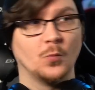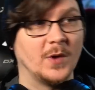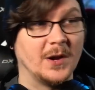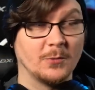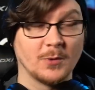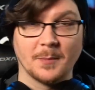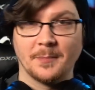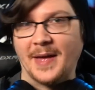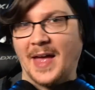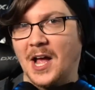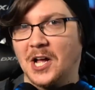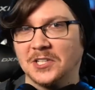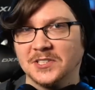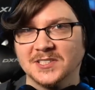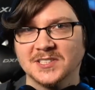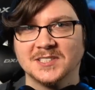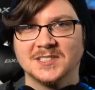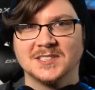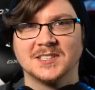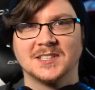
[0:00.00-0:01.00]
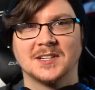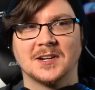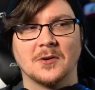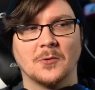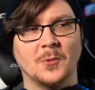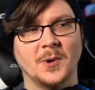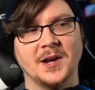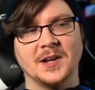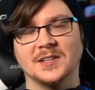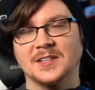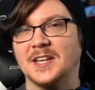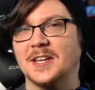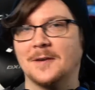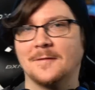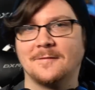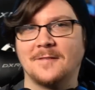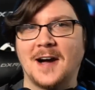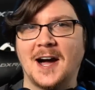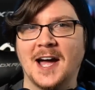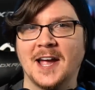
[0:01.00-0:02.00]
we rebelled, we lit
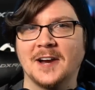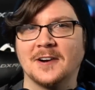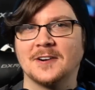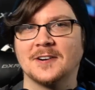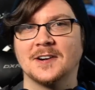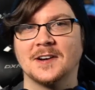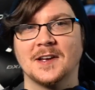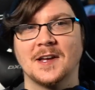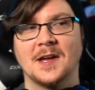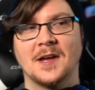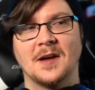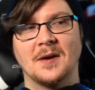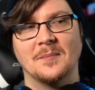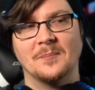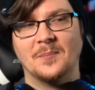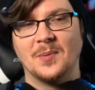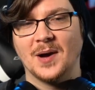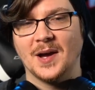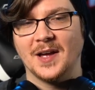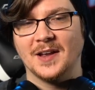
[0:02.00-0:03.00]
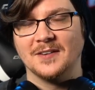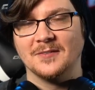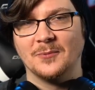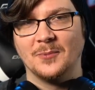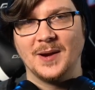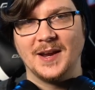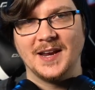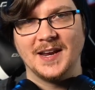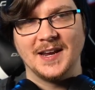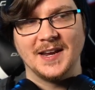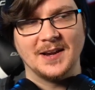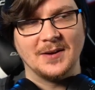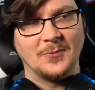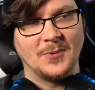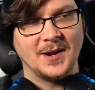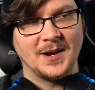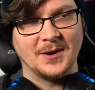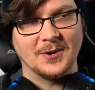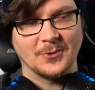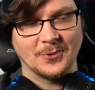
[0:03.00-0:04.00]
a fire, but
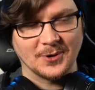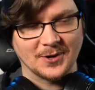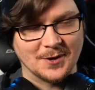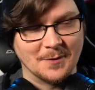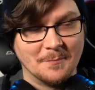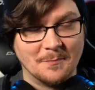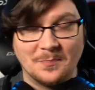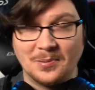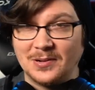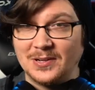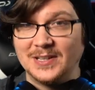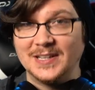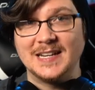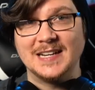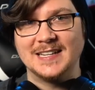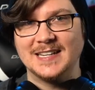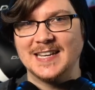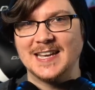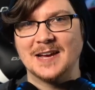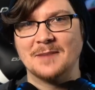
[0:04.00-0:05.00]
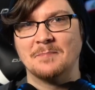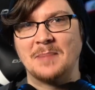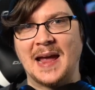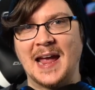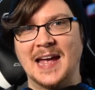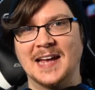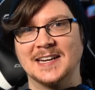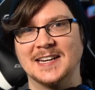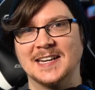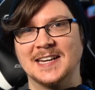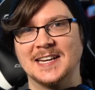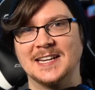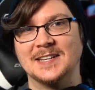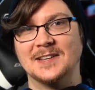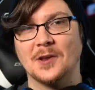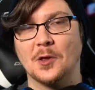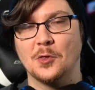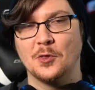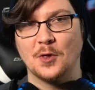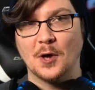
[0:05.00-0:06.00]
we are completely
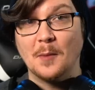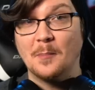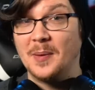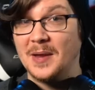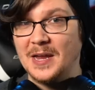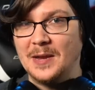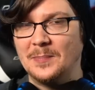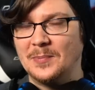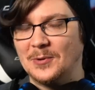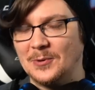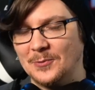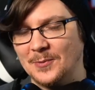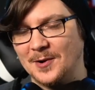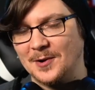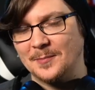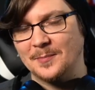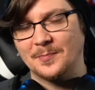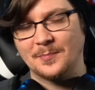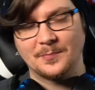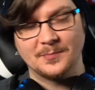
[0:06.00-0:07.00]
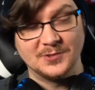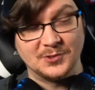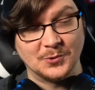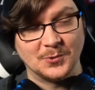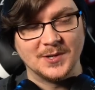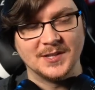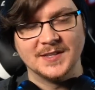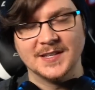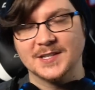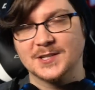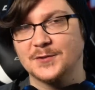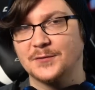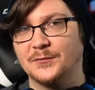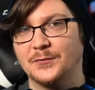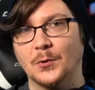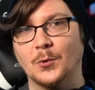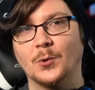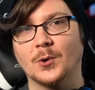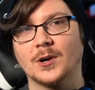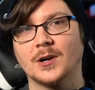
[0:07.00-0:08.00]
abandoning the people we're doing this
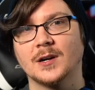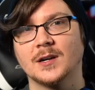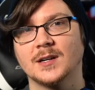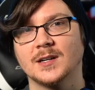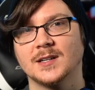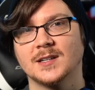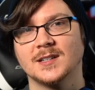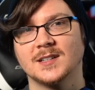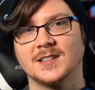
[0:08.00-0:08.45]
for